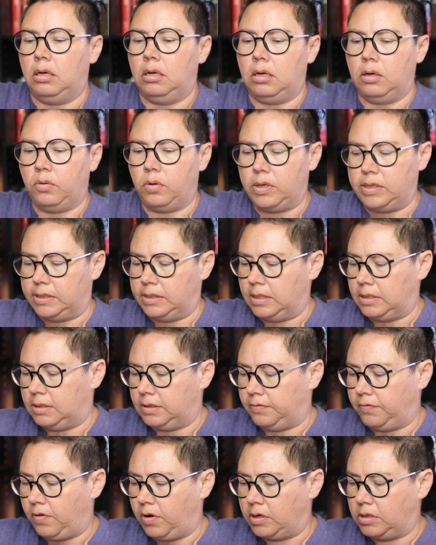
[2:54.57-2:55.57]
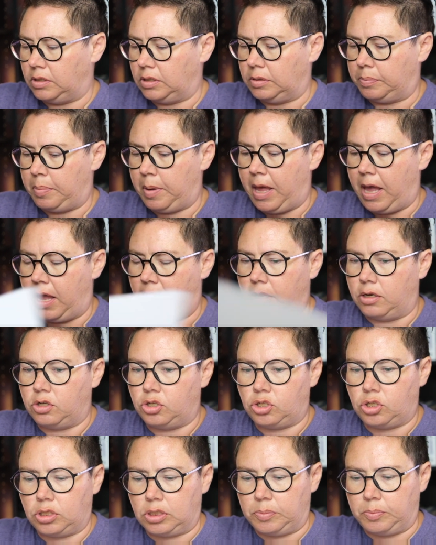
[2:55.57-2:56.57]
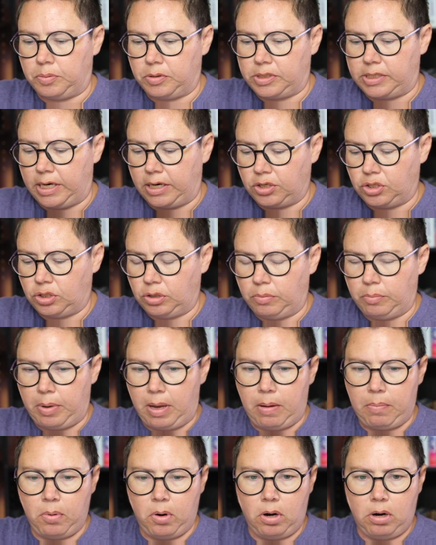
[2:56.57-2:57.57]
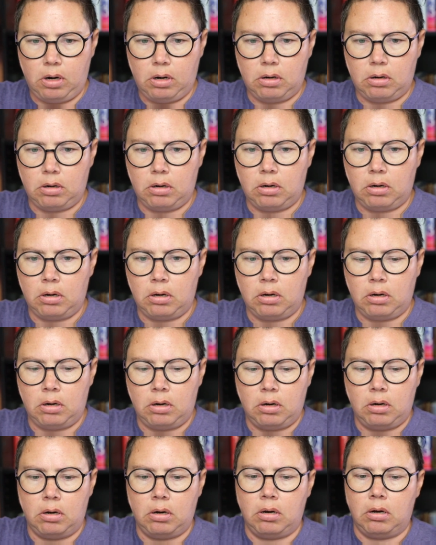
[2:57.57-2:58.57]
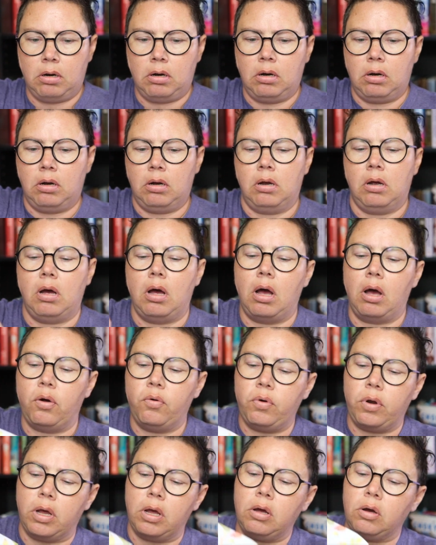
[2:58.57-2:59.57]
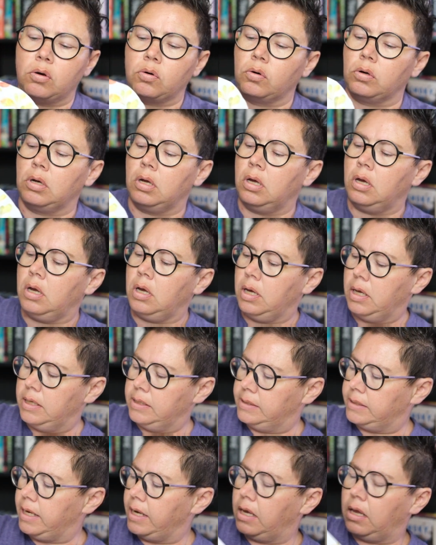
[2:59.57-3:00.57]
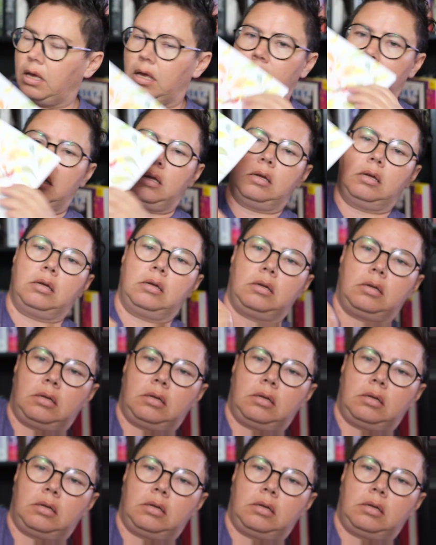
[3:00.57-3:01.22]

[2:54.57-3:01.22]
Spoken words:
what is this front page? Just protection paper? Oh no. It's like a